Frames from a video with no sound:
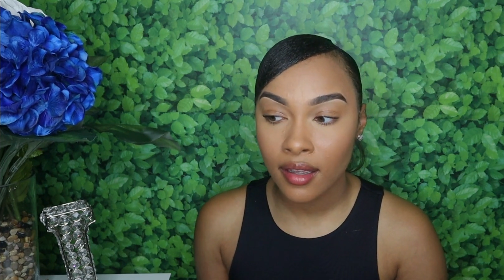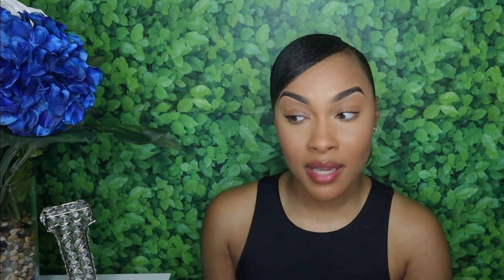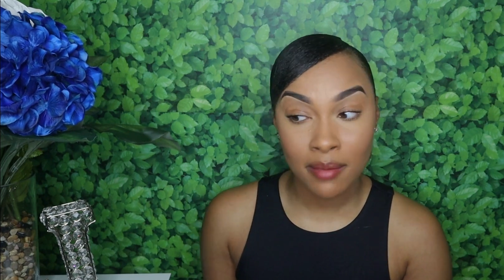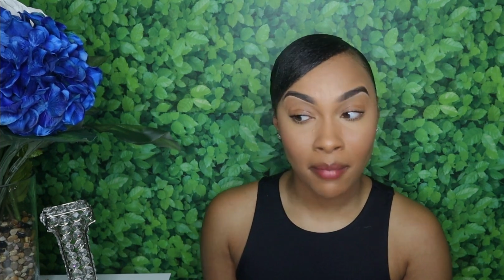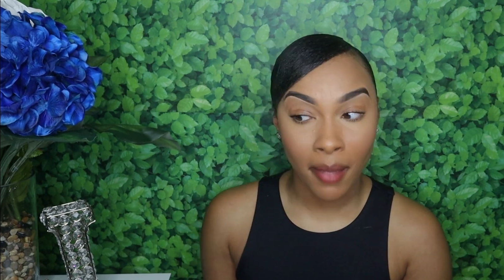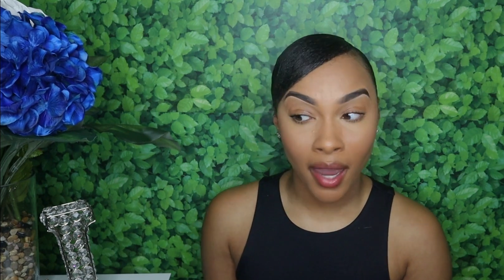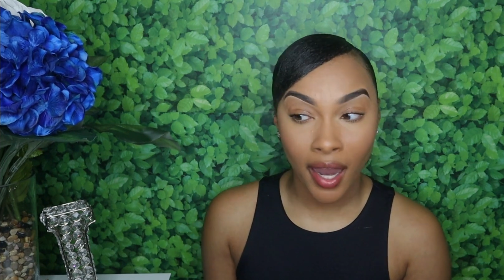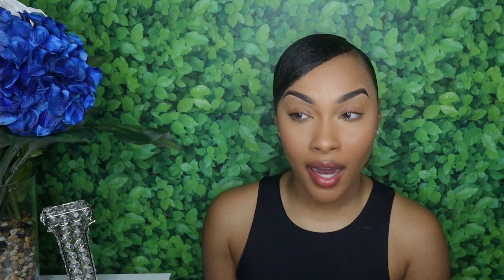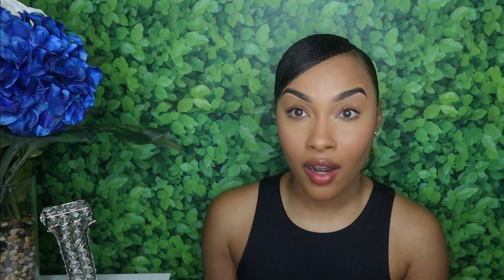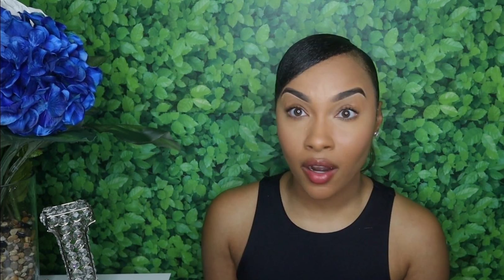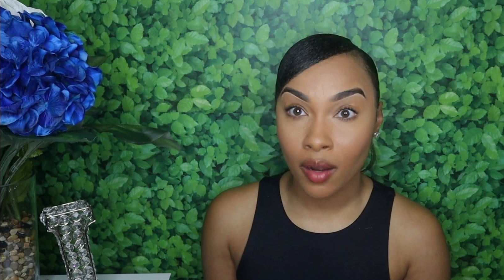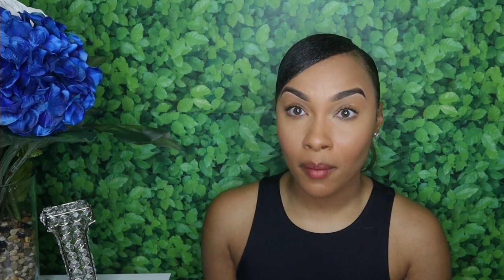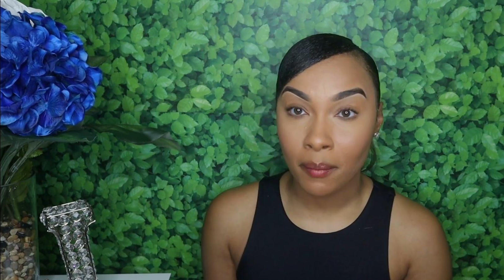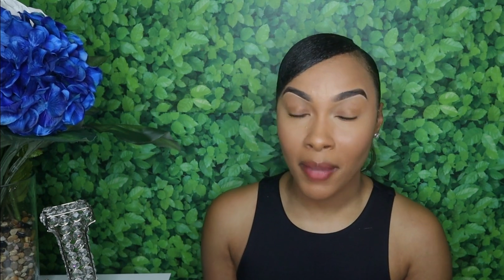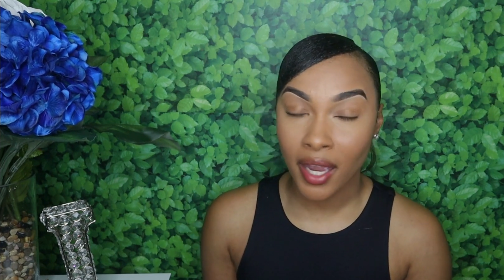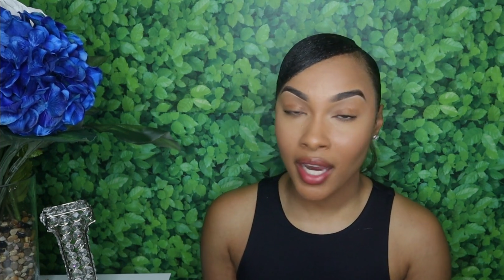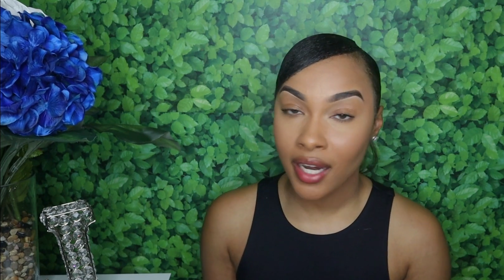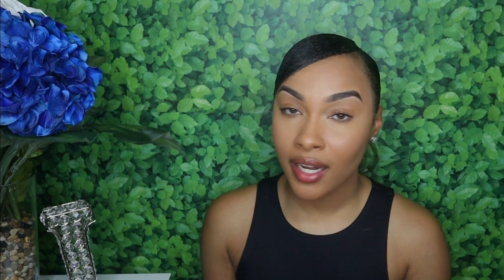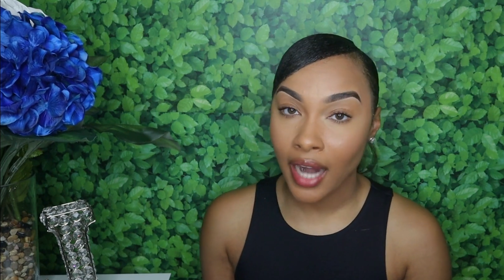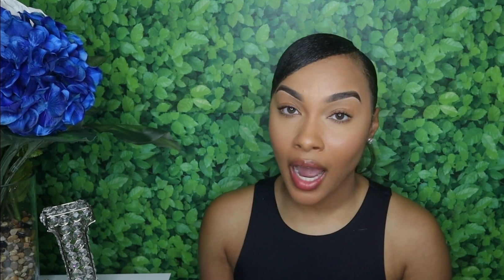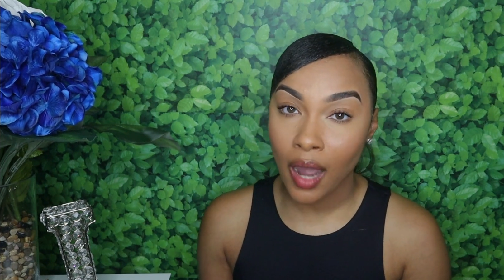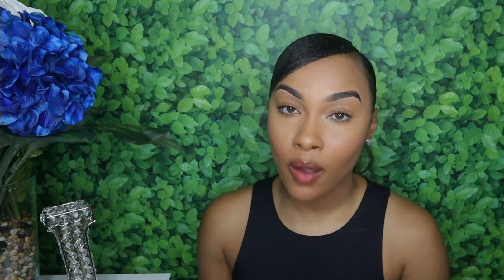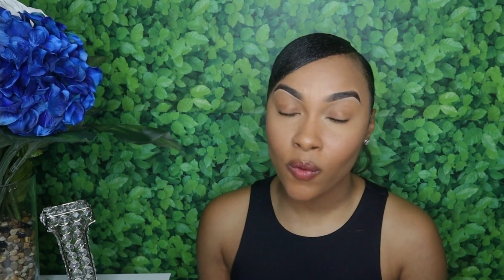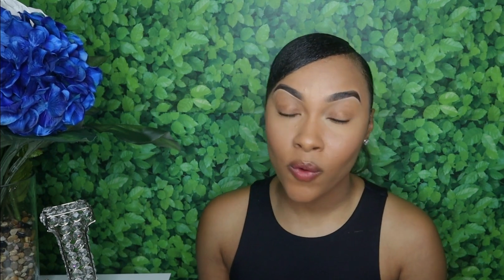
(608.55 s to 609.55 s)
He may or
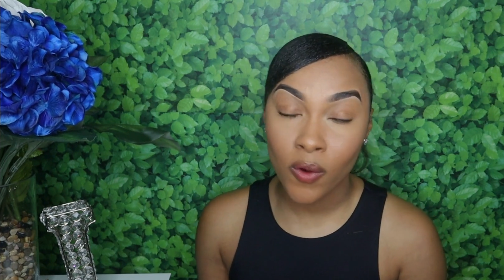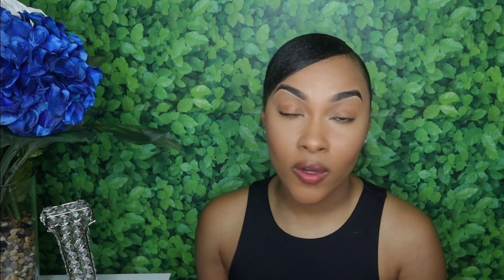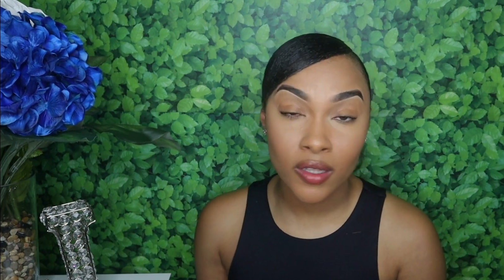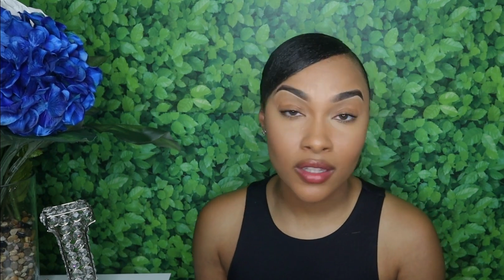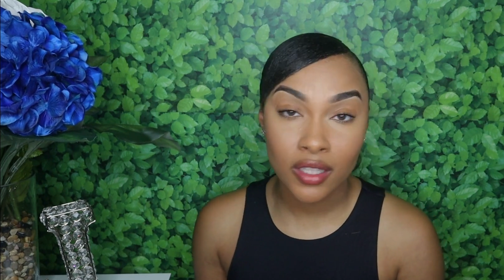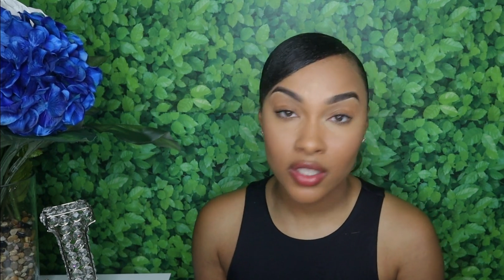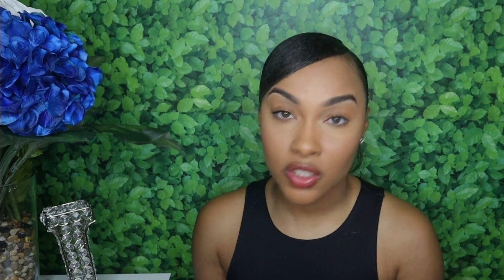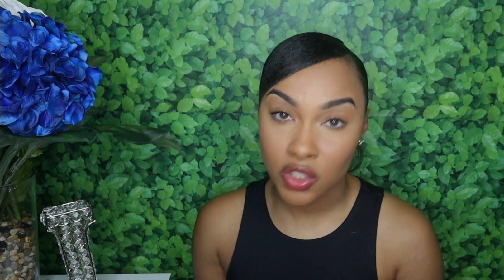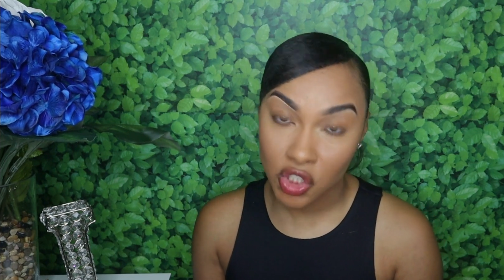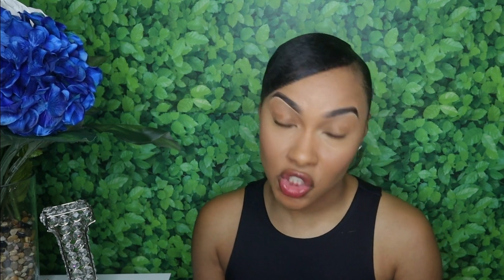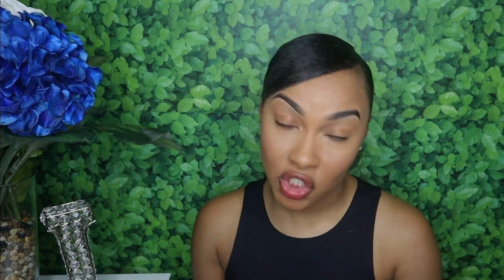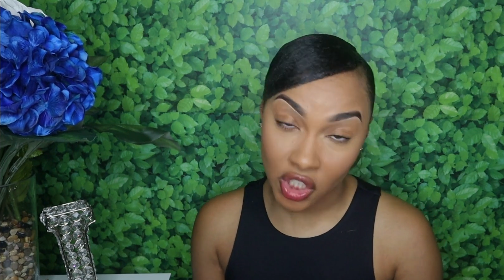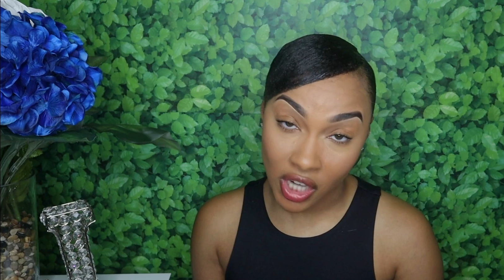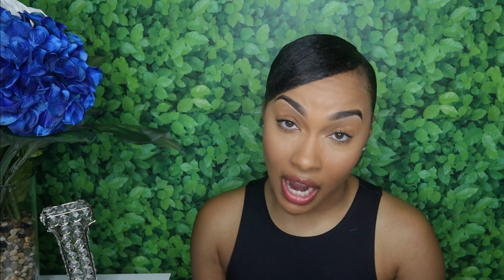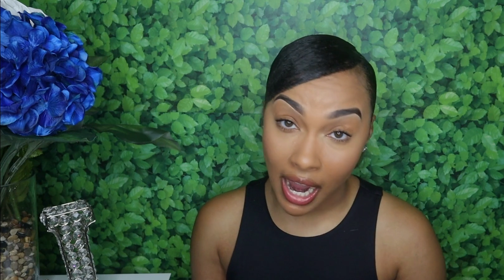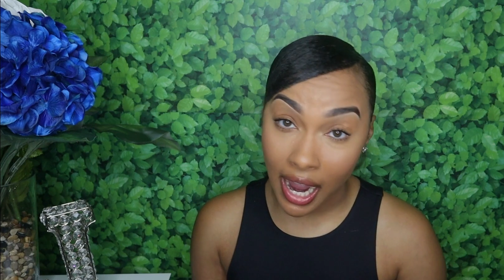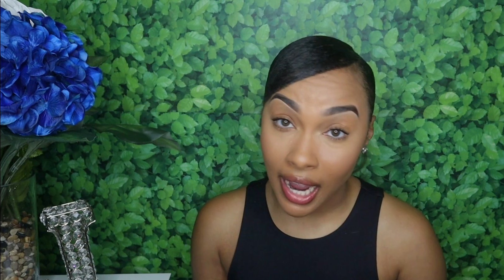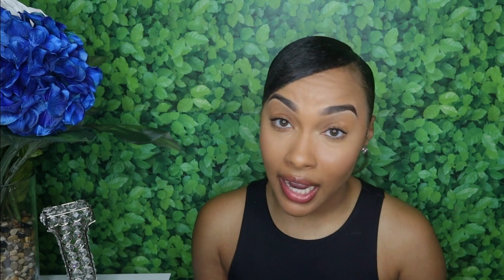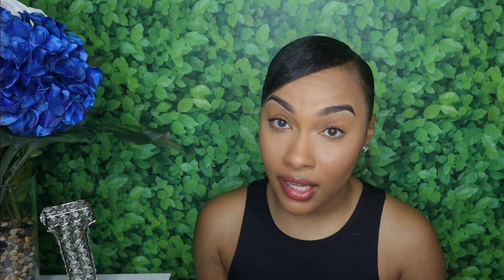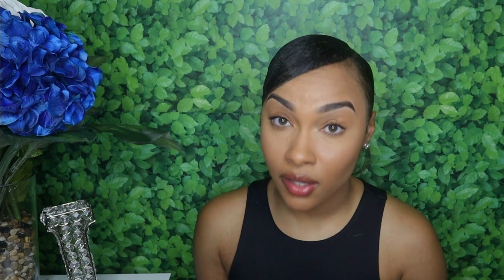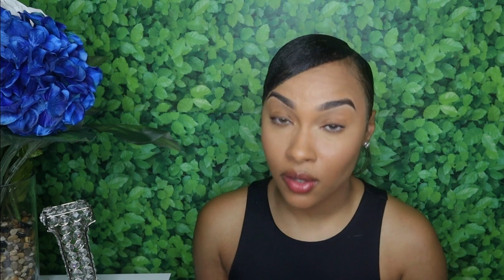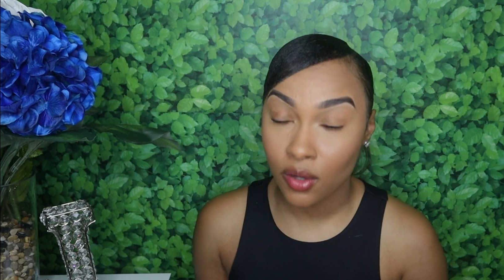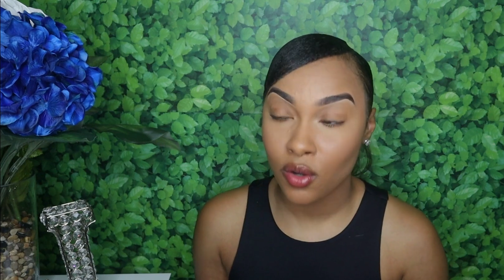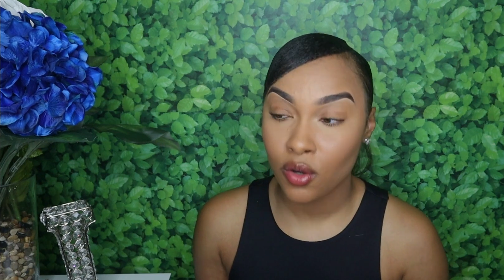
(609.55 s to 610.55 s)
may not want the
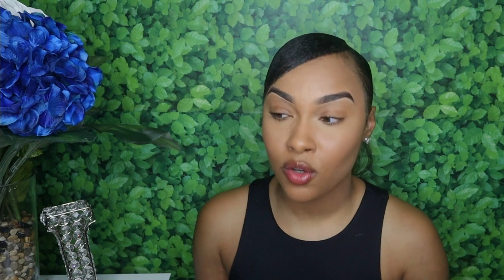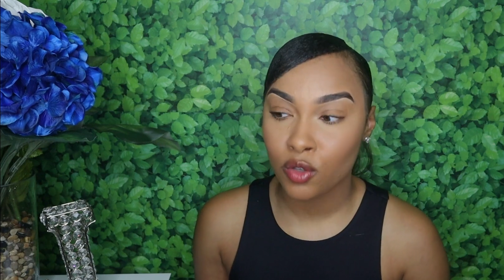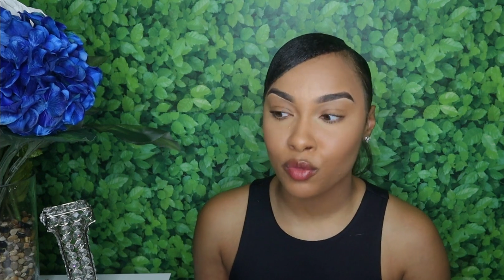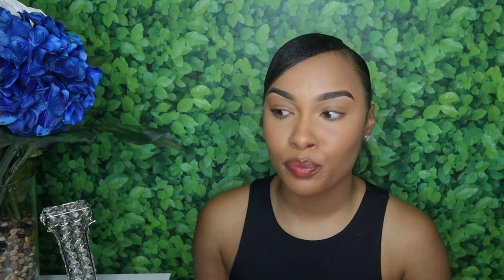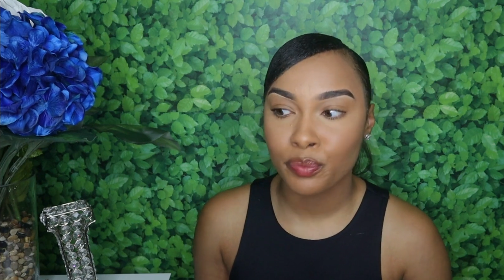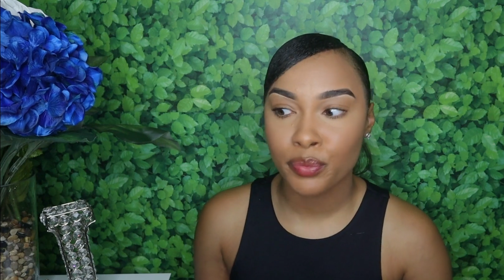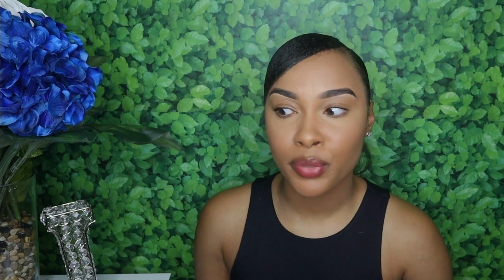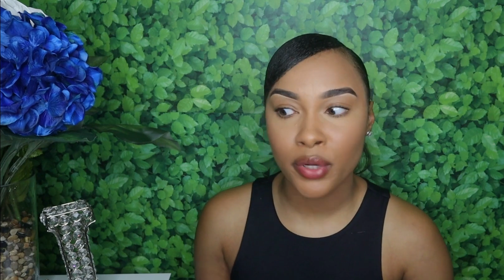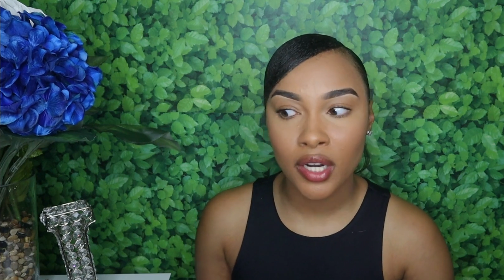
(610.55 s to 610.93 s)
child,